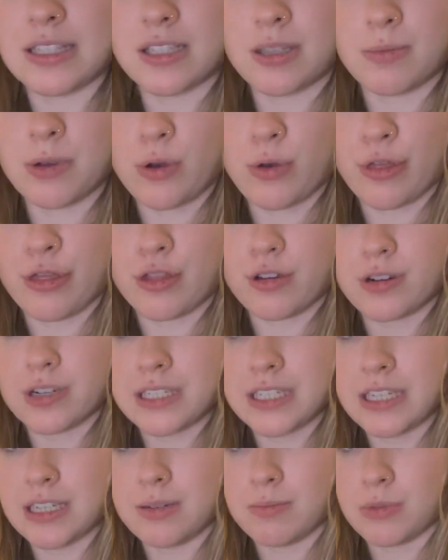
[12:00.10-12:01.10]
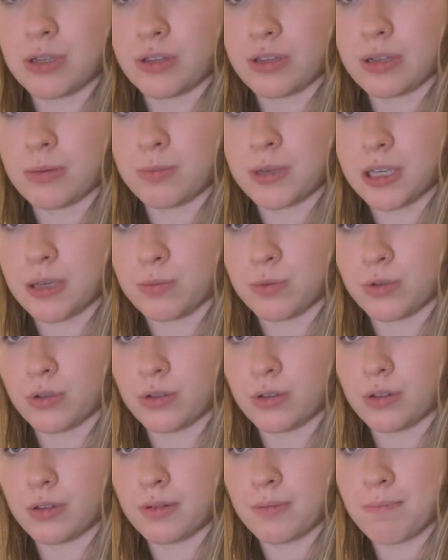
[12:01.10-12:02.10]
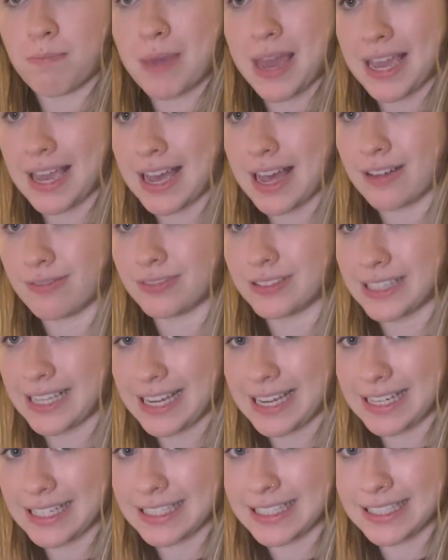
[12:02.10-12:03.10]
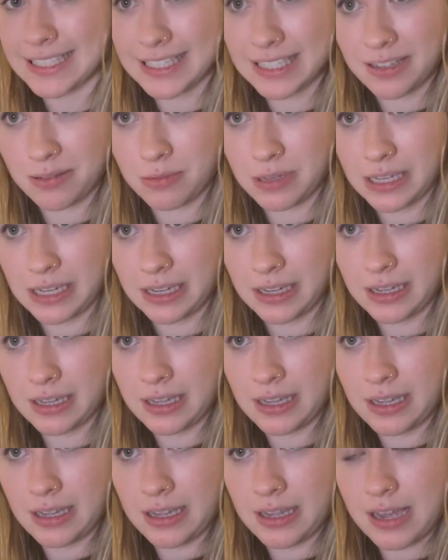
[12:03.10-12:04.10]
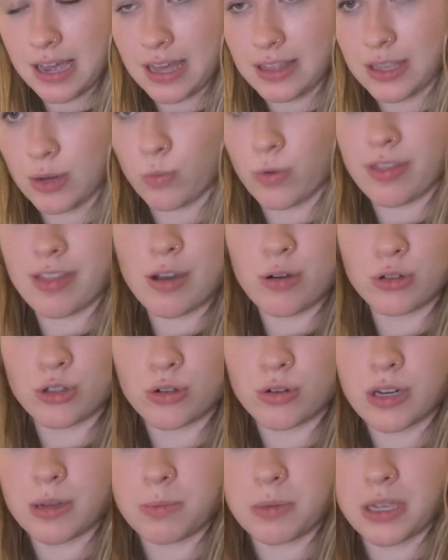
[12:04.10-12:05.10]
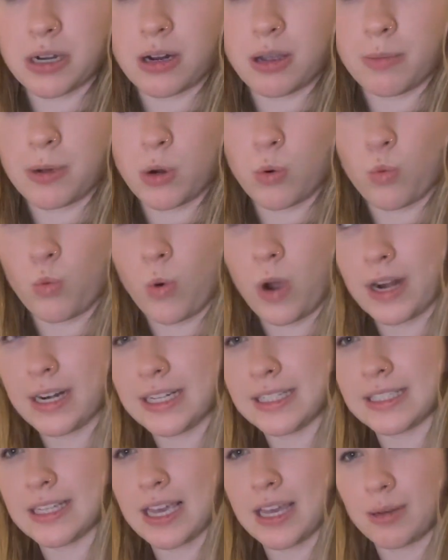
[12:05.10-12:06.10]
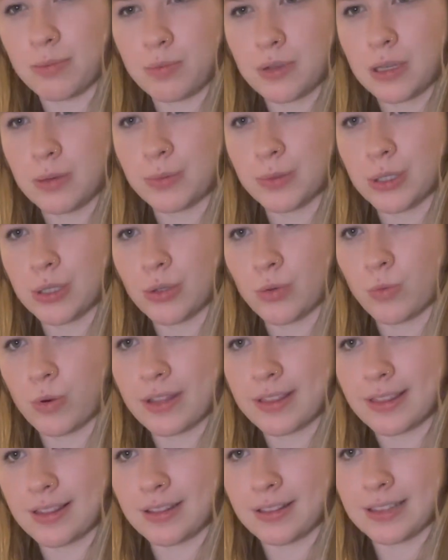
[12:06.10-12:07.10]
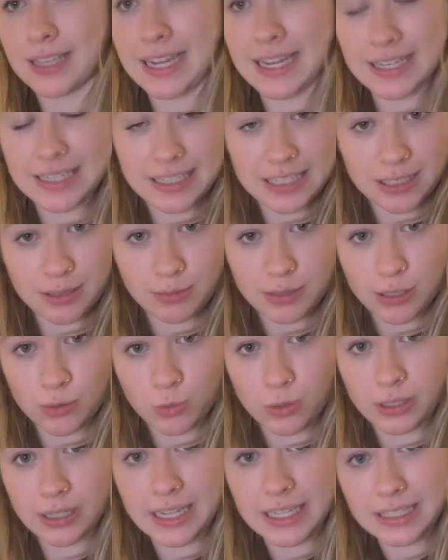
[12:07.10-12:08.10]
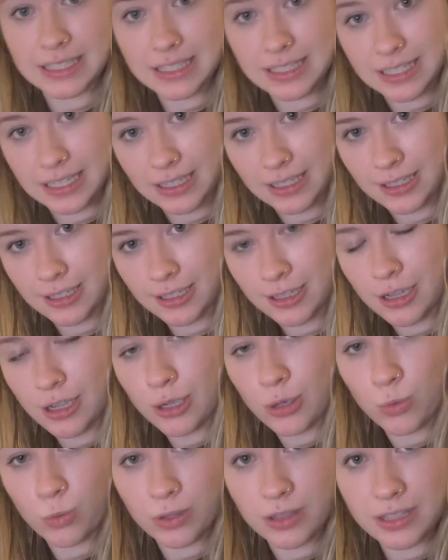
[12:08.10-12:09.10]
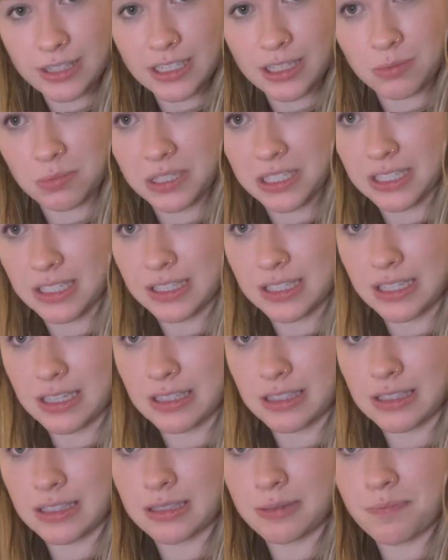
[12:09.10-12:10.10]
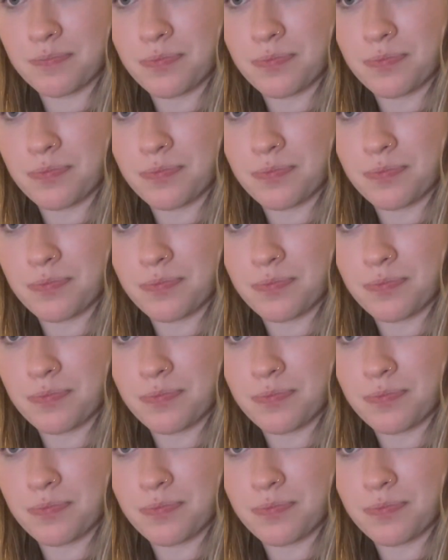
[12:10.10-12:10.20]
about 13 million people may have latent TB, and then without treatment, about 1 in 10 people with latent TB will get sick with TB disease.